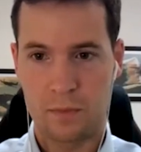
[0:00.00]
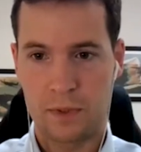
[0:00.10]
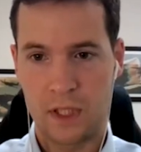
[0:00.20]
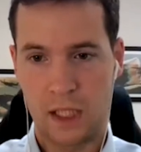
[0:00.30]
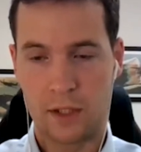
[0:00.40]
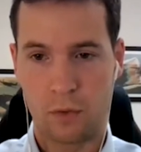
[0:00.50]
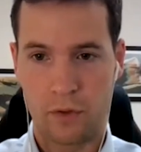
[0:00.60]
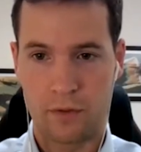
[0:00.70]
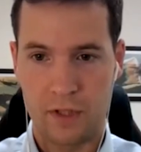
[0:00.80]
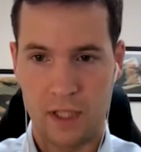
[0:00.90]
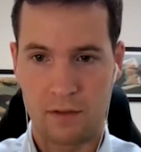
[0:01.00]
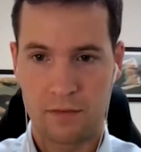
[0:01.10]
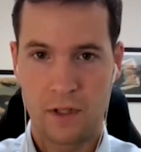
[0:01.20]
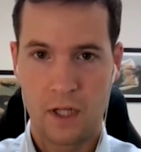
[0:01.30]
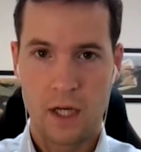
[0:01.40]
particularly north of
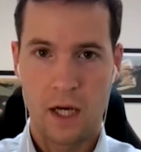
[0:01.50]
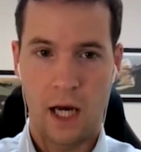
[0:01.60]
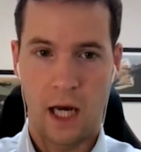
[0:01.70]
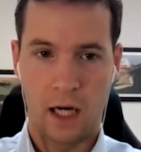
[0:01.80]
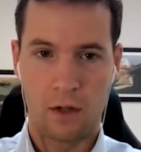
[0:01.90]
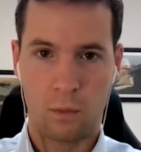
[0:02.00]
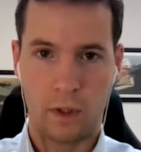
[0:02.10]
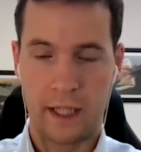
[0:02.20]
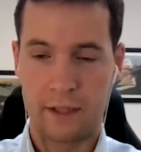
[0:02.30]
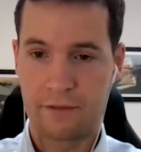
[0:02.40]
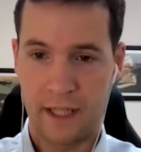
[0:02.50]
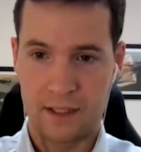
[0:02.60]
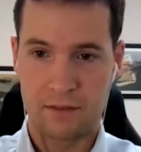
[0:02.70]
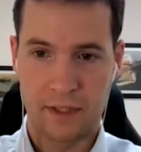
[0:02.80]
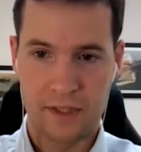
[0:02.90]
Kiev, were
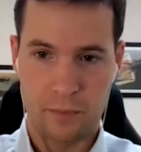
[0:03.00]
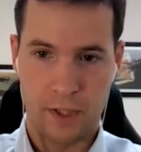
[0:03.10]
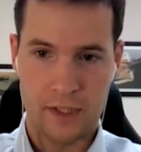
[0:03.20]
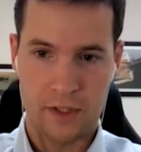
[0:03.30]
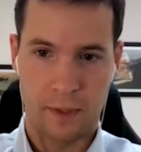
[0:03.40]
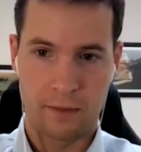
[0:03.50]
effectively suppressed by